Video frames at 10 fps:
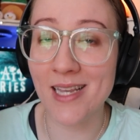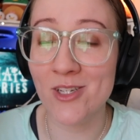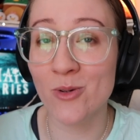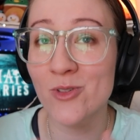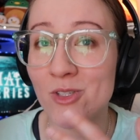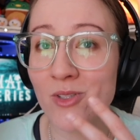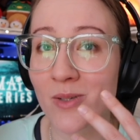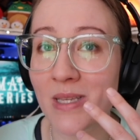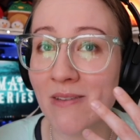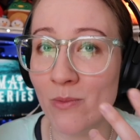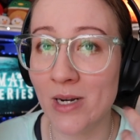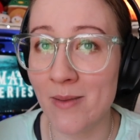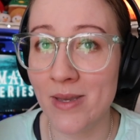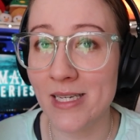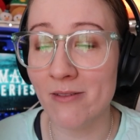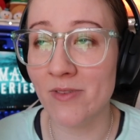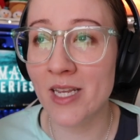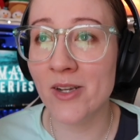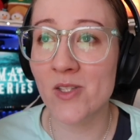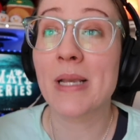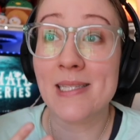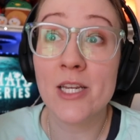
I don't do them even when I'm making videos because